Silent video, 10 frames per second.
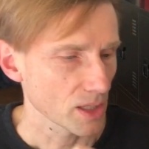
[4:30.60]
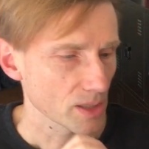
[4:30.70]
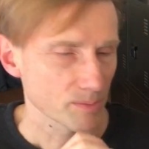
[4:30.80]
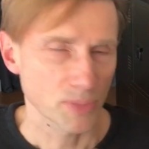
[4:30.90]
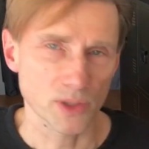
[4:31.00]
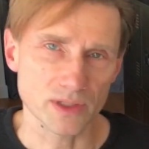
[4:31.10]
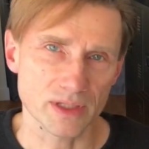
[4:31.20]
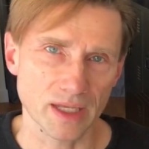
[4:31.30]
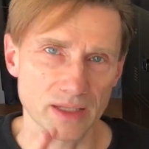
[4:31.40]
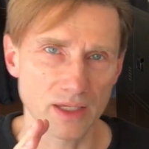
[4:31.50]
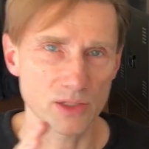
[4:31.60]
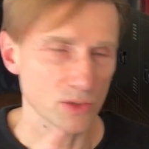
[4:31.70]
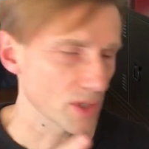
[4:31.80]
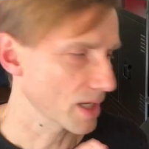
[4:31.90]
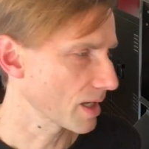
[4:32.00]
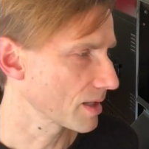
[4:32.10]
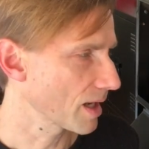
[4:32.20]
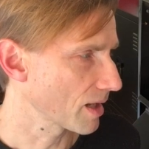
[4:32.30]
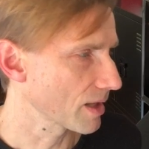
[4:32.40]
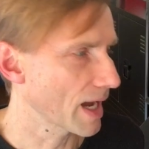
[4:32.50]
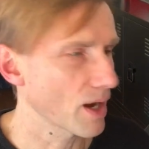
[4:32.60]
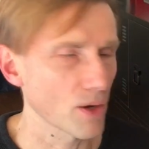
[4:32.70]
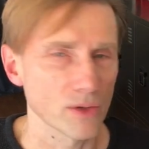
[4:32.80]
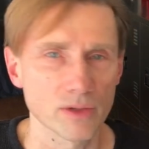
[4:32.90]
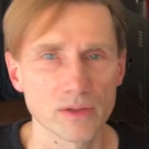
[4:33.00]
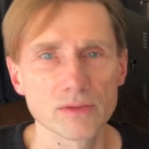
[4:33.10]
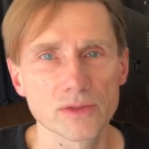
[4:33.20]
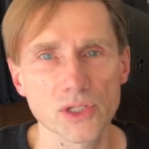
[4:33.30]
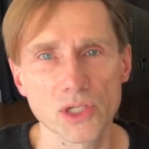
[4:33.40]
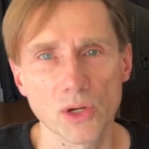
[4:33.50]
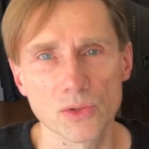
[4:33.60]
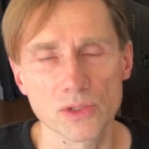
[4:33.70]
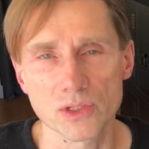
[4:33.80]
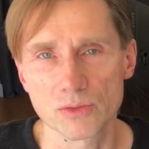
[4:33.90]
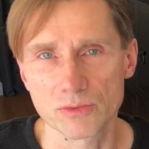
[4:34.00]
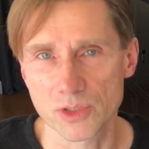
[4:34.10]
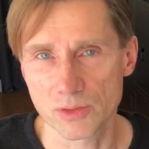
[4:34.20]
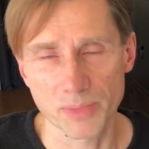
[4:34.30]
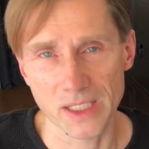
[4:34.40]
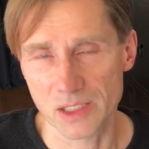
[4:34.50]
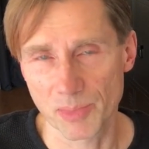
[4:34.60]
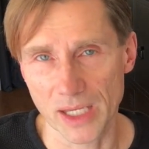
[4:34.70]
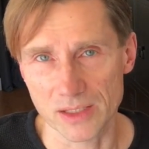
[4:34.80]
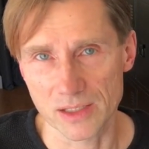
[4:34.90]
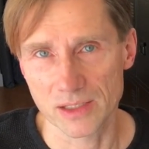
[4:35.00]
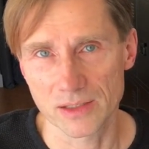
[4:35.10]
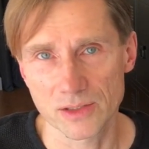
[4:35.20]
Burton said, that you can allow the tone to be its best,